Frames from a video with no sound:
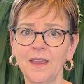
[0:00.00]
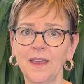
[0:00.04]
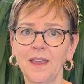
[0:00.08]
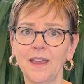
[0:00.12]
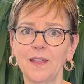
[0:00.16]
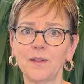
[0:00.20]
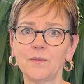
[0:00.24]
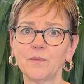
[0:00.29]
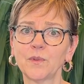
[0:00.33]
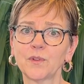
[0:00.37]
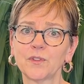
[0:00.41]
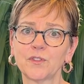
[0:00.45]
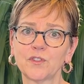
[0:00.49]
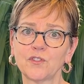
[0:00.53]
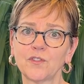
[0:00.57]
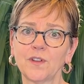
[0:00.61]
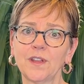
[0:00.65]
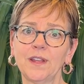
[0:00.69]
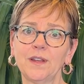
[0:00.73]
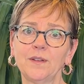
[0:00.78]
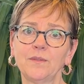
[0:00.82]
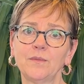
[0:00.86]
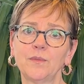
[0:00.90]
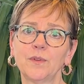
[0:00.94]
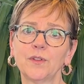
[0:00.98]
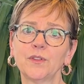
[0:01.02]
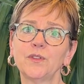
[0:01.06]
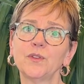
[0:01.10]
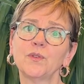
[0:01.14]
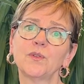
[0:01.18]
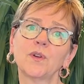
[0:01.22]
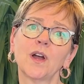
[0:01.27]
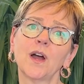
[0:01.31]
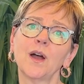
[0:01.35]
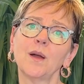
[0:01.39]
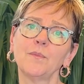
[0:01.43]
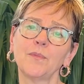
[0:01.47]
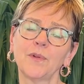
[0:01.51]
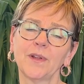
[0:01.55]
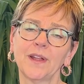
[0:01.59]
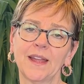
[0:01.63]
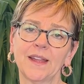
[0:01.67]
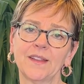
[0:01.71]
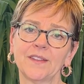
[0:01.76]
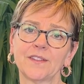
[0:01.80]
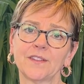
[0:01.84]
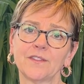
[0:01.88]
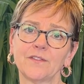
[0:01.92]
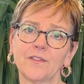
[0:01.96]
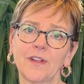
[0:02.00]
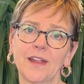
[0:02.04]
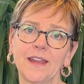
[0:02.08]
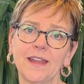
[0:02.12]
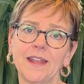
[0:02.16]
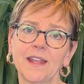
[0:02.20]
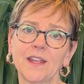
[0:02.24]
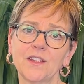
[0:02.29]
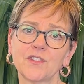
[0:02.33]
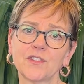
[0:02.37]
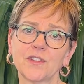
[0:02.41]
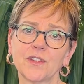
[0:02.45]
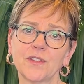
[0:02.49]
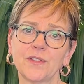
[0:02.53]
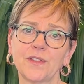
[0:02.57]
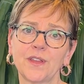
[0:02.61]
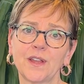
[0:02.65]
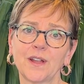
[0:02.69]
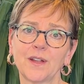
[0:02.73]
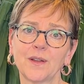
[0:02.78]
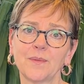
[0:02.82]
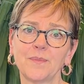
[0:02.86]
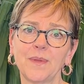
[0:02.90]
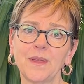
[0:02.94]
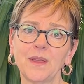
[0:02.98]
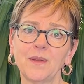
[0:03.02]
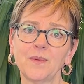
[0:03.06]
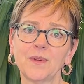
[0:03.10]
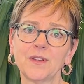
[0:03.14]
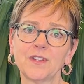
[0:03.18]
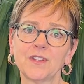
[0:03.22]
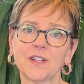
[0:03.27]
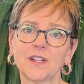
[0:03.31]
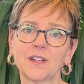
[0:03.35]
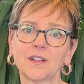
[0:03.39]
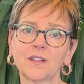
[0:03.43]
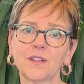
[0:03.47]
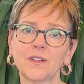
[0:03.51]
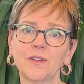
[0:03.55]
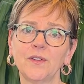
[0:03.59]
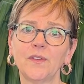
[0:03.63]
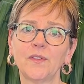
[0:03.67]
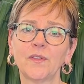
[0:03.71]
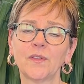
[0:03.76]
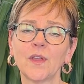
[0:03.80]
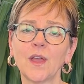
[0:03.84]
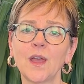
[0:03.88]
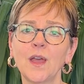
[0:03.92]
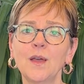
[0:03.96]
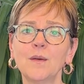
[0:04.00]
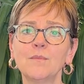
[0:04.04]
and will treat we'll do comprehensive radiation therapy which includes